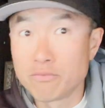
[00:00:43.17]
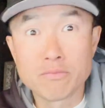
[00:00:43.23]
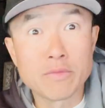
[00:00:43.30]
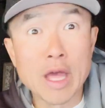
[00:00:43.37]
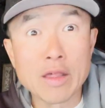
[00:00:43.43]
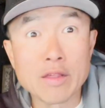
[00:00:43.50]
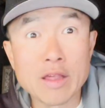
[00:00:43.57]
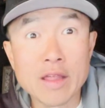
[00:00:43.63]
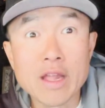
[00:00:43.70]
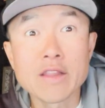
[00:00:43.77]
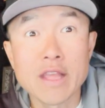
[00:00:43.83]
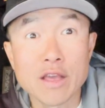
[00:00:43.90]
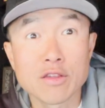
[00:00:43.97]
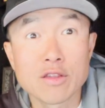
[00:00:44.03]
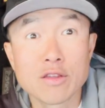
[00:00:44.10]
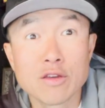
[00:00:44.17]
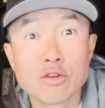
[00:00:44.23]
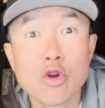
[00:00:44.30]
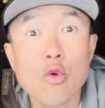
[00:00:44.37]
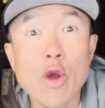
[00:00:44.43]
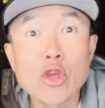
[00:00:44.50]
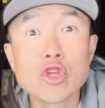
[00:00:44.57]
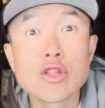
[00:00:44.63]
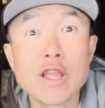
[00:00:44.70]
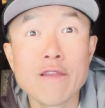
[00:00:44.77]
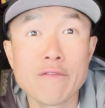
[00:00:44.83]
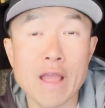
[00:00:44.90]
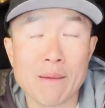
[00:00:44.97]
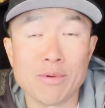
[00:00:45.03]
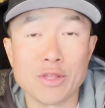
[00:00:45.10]
Did I say that? Yes. Go watch a
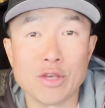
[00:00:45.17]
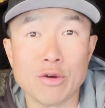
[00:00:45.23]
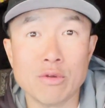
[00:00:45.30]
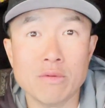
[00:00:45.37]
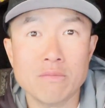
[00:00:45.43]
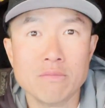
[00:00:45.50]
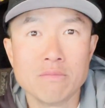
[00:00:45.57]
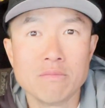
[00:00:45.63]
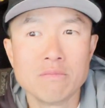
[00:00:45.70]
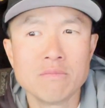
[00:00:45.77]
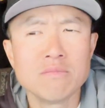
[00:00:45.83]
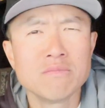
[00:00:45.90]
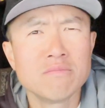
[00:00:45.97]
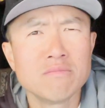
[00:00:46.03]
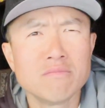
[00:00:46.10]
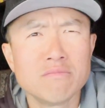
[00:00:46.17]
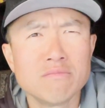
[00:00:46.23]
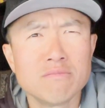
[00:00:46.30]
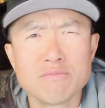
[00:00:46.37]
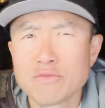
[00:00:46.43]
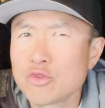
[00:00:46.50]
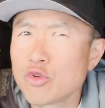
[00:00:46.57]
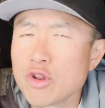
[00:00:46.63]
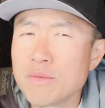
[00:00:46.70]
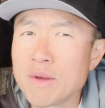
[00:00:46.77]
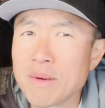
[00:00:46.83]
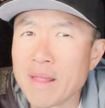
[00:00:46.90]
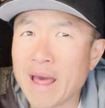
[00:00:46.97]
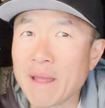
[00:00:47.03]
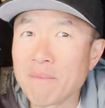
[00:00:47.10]
TV episode. What do you mean
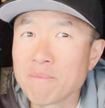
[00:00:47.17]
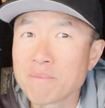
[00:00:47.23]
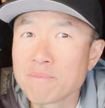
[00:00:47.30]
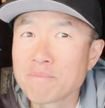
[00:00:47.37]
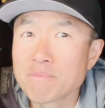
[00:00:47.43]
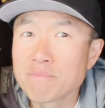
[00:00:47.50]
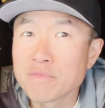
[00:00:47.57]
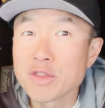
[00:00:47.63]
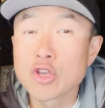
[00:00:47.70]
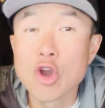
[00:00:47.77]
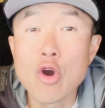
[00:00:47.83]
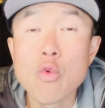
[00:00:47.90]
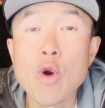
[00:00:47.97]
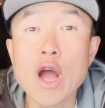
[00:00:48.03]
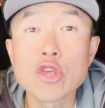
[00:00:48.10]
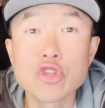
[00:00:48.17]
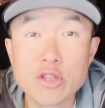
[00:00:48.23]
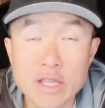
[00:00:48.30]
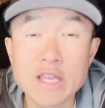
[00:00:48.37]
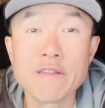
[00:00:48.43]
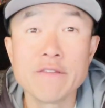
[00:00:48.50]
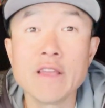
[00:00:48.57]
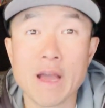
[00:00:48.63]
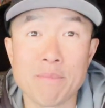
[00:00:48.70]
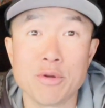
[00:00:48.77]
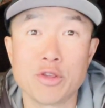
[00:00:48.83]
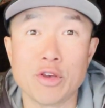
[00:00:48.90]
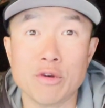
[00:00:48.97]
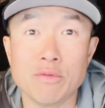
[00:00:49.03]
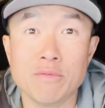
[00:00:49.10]
by that? Go watch a TV
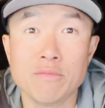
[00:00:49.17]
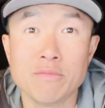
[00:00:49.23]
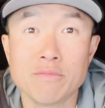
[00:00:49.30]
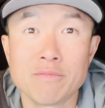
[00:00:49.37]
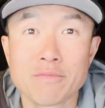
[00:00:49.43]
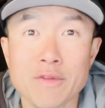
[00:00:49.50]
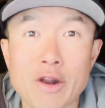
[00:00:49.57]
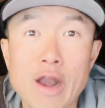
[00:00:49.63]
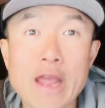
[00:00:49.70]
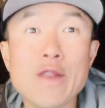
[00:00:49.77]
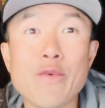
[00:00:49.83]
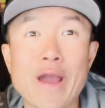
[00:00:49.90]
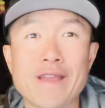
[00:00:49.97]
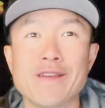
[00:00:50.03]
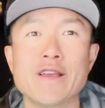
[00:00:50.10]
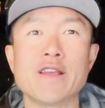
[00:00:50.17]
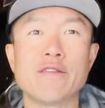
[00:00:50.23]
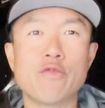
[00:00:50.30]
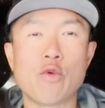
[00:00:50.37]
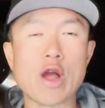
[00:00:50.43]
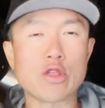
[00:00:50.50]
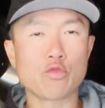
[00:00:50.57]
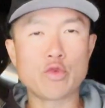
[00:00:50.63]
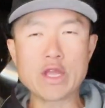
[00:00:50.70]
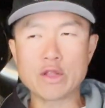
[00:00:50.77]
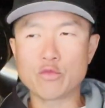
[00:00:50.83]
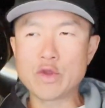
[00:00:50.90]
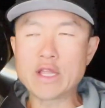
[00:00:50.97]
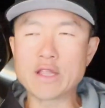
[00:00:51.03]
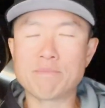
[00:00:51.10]
episode. All right, anyway, if you want to
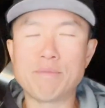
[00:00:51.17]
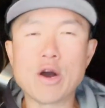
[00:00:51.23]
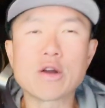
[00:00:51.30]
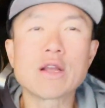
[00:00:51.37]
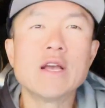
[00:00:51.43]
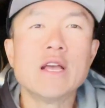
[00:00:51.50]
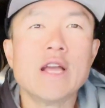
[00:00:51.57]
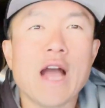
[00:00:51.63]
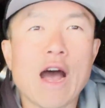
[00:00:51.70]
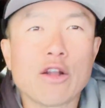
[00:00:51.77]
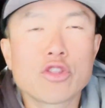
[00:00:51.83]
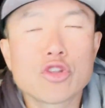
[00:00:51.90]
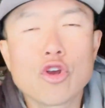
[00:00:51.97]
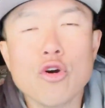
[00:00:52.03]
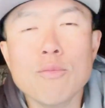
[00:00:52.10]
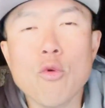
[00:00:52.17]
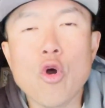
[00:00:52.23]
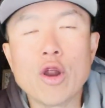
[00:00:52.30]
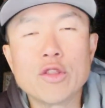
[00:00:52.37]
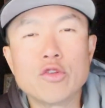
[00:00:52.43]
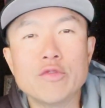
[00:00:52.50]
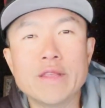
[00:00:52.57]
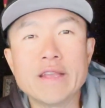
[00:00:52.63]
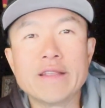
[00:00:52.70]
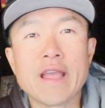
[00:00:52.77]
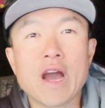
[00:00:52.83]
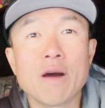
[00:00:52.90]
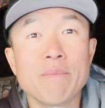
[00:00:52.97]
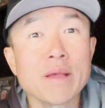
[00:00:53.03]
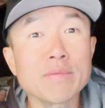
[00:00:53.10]
read, read the book, I'll go more into
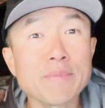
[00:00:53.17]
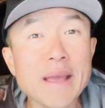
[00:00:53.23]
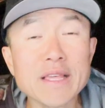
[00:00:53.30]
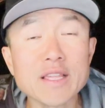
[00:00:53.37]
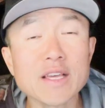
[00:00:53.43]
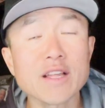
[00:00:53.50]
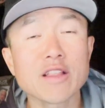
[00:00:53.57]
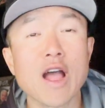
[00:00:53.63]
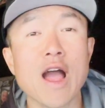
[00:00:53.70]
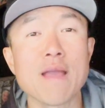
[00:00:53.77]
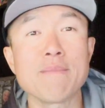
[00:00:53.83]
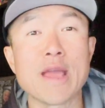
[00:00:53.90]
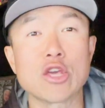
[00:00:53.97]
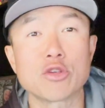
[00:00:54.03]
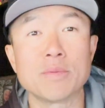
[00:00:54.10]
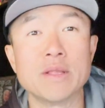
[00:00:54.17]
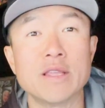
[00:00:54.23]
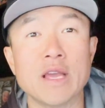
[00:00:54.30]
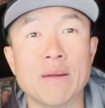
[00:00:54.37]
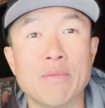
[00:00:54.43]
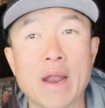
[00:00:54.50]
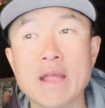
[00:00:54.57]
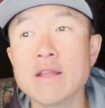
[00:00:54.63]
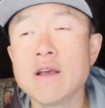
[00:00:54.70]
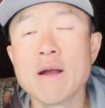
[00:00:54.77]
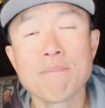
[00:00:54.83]
detail, but it's basically a time management tip, right?